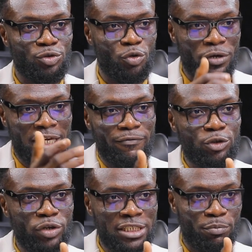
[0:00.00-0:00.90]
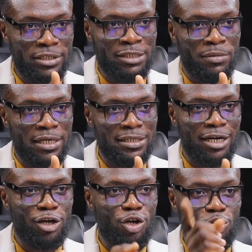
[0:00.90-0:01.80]
So we give it to you as a project manager.
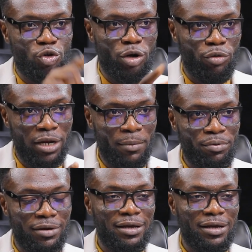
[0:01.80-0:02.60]
You double up,